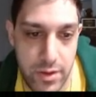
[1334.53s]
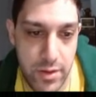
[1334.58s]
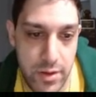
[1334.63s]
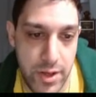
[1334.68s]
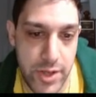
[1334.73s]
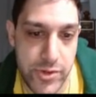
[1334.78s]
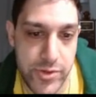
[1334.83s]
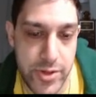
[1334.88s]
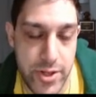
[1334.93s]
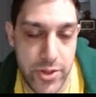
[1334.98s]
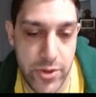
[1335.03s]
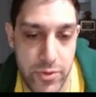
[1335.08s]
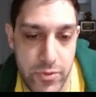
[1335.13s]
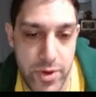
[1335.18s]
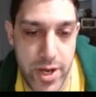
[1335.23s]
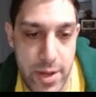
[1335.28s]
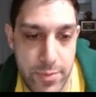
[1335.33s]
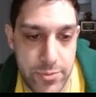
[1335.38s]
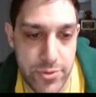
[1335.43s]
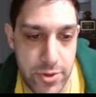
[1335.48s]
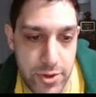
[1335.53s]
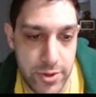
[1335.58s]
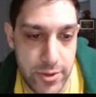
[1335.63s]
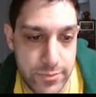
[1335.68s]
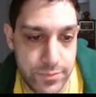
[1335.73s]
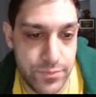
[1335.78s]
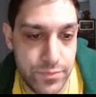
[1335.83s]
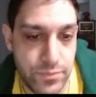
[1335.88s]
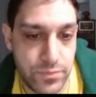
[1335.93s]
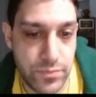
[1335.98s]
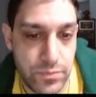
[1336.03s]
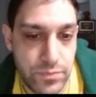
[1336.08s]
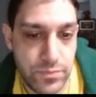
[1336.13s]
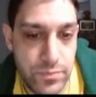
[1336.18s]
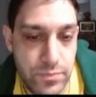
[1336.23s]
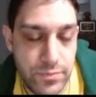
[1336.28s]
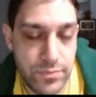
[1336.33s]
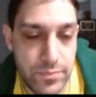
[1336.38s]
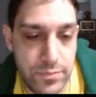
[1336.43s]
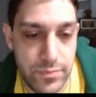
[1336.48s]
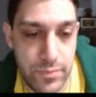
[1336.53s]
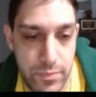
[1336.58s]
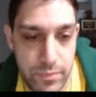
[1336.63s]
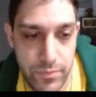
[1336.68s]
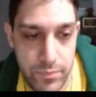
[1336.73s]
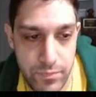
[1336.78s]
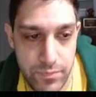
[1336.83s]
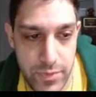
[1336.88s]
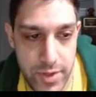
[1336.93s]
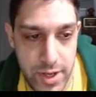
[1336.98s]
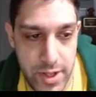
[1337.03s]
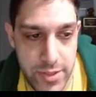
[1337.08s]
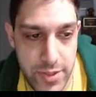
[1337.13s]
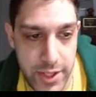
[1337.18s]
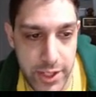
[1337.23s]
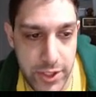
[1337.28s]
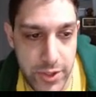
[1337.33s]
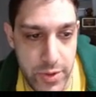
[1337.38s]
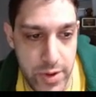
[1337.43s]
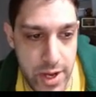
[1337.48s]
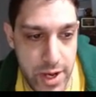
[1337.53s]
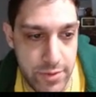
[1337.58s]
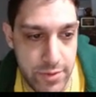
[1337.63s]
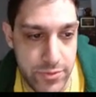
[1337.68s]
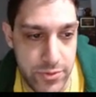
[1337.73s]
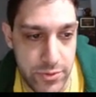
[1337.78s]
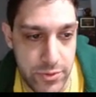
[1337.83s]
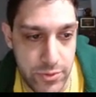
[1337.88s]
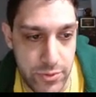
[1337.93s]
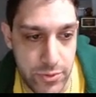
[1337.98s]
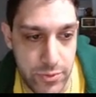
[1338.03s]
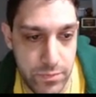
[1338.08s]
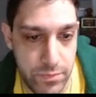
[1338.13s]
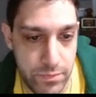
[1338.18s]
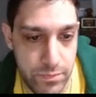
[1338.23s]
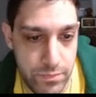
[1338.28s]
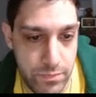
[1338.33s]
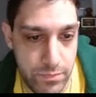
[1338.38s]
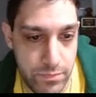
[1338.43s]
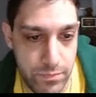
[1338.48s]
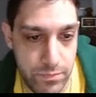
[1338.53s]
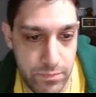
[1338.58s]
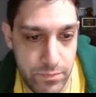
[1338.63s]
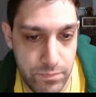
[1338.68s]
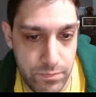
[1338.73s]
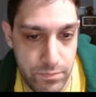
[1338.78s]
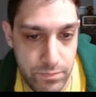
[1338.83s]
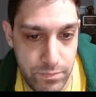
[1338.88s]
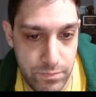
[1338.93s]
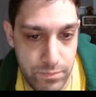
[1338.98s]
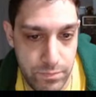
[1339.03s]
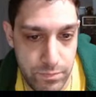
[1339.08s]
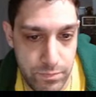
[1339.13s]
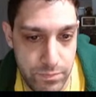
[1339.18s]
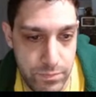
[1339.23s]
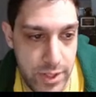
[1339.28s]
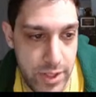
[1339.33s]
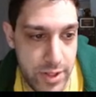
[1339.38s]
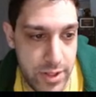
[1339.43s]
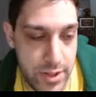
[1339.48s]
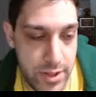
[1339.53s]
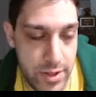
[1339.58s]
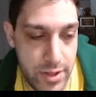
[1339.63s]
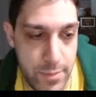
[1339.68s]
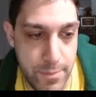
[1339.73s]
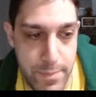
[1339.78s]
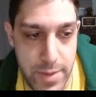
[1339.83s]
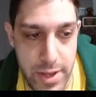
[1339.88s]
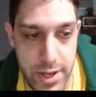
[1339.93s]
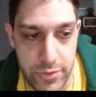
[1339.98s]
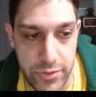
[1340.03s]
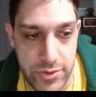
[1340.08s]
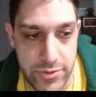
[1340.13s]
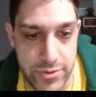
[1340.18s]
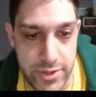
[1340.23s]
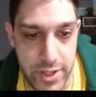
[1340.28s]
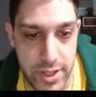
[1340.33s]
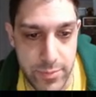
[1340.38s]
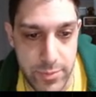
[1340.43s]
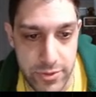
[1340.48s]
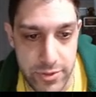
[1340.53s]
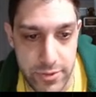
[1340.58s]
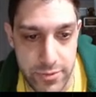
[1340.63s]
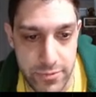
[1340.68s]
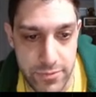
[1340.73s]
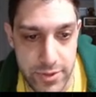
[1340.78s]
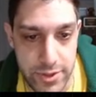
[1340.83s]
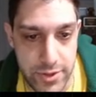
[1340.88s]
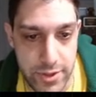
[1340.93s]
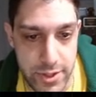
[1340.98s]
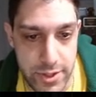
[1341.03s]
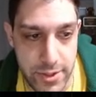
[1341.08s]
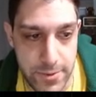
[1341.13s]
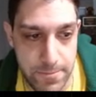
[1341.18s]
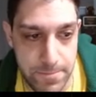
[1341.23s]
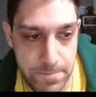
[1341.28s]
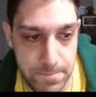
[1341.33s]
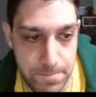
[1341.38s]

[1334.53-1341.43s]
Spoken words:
He's another Raptor that I think you have to be about the same as the field on.